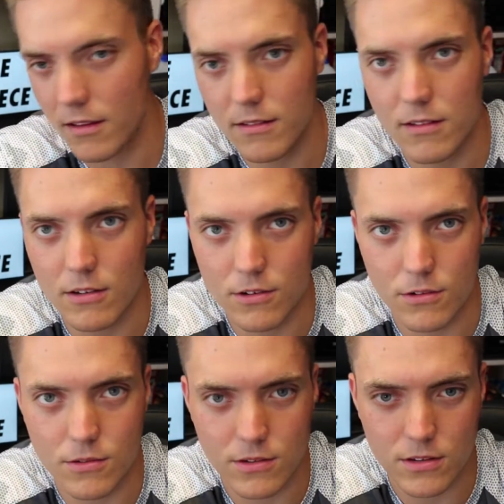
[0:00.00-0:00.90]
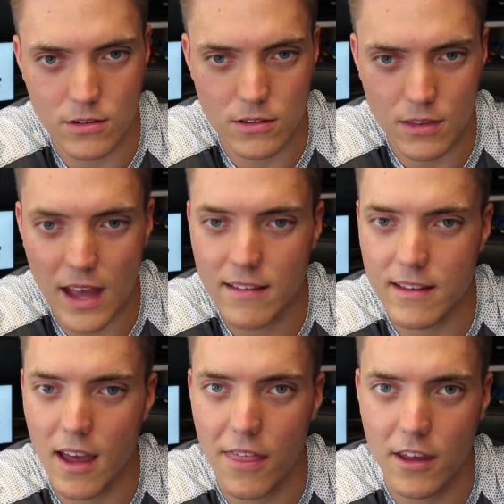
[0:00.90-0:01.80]
So that's the
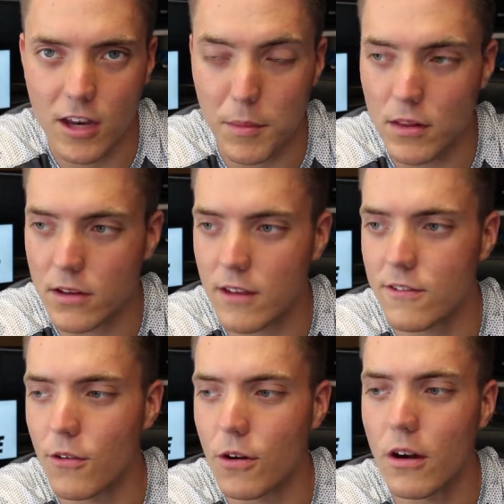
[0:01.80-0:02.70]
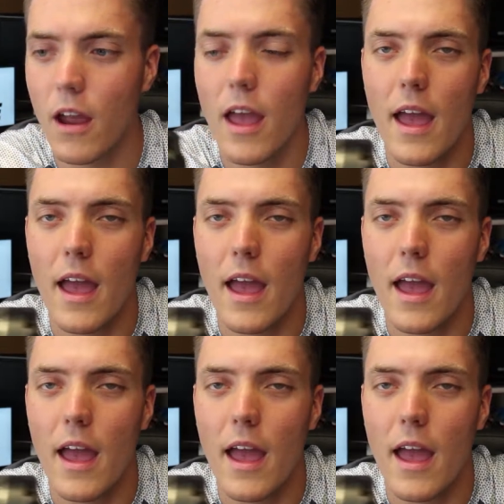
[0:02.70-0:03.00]
kind of thing you need to be looking for.